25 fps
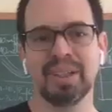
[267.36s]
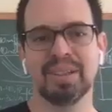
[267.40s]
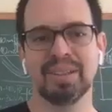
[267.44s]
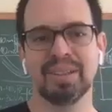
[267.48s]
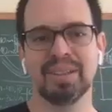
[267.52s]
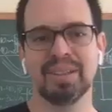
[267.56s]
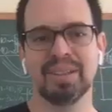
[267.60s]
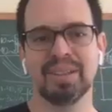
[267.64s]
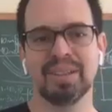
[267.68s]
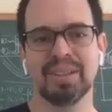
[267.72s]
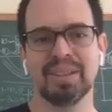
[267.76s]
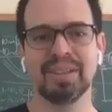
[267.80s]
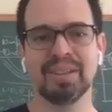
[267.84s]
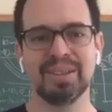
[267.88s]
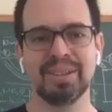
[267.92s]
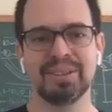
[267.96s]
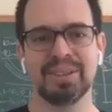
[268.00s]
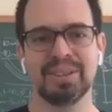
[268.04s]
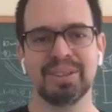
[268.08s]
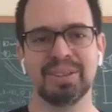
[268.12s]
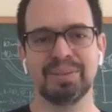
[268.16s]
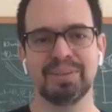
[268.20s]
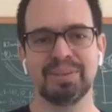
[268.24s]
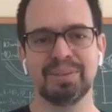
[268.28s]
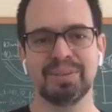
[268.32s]
then that there are
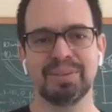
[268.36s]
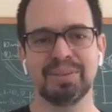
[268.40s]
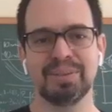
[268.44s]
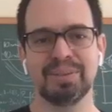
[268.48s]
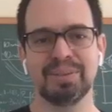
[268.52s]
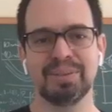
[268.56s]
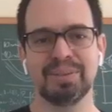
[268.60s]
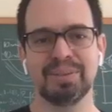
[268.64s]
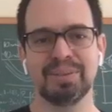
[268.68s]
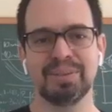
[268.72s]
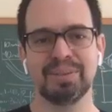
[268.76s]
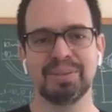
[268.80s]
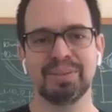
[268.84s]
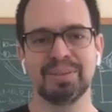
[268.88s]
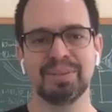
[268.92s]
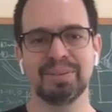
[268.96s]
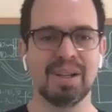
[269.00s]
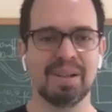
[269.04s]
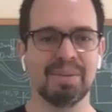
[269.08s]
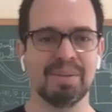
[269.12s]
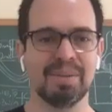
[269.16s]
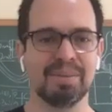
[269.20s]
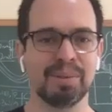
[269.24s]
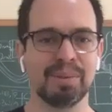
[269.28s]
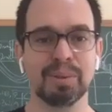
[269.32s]
different
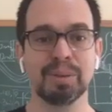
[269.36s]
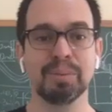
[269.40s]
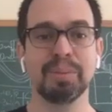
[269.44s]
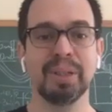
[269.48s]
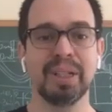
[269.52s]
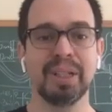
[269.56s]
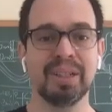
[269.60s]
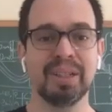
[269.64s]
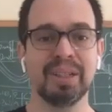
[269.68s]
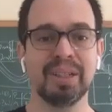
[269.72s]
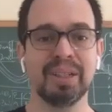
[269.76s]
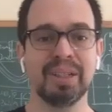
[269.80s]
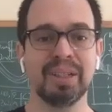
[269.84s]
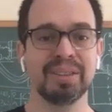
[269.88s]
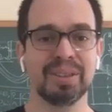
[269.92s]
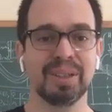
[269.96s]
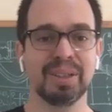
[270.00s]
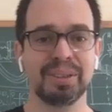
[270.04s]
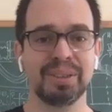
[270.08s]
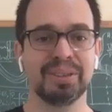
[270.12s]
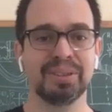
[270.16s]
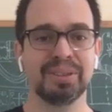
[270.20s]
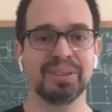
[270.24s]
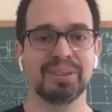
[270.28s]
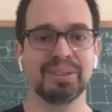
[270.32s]
vulnerabilities
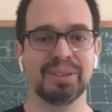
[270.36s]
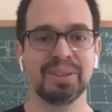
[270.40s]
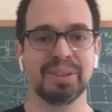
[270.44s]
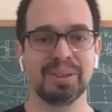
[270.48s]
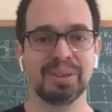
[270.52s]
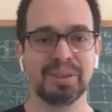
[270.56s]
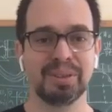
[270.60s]
of these